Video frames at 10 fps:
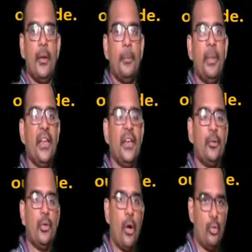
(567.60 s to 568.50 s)
bring
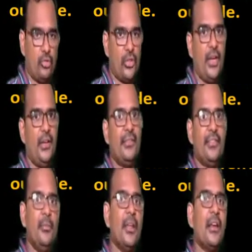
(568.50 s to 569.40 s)
it to the outside.
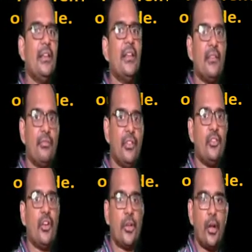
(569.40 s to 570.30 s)
Similarly, the
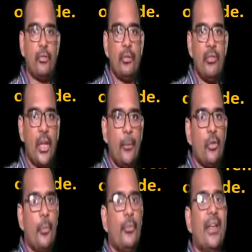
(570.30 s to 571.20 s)
refrigerant also will
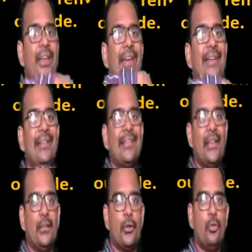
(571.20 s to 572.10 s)
absorb the heat
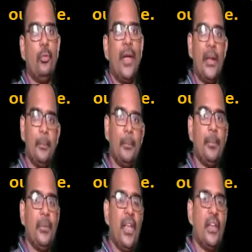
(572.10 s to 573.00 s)
inside the room and
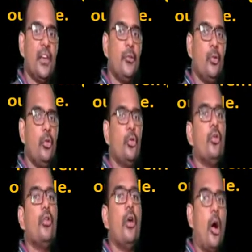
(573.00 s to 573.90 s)
take it
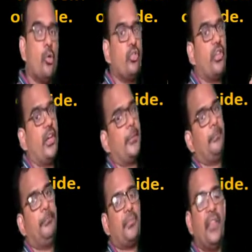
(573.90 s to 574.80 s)
to outside.
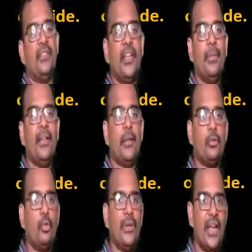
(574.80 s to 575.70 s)
And thereby
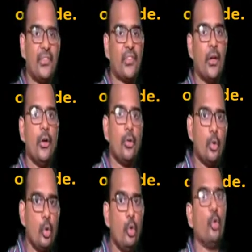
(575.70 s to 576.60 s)
the room gets
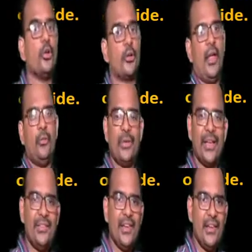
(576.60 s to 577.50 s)
cooled. As you
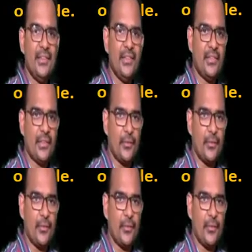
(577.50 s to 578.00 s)
can see in this